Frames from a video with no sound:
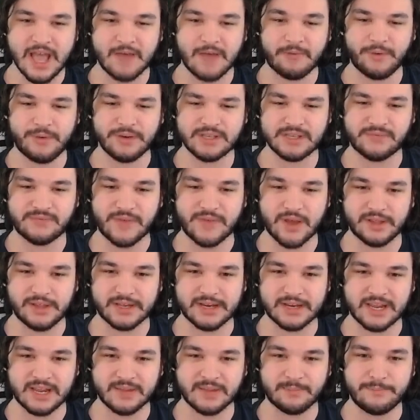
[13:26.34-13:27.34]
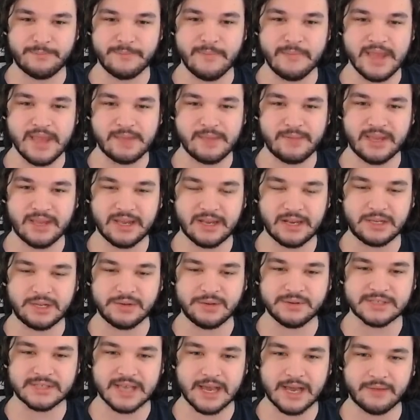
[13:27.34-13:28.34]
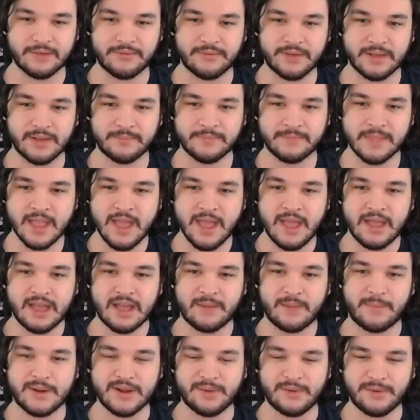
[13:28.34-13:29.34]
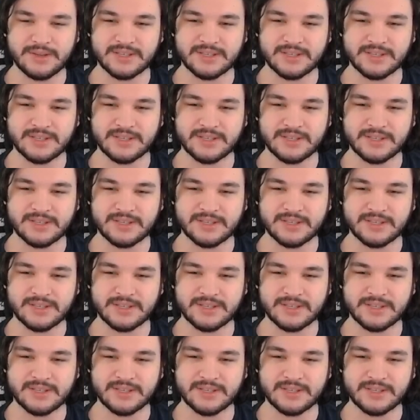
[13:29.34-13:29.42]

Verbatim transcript: always felt like I could maybe get a use out of him, um, but he always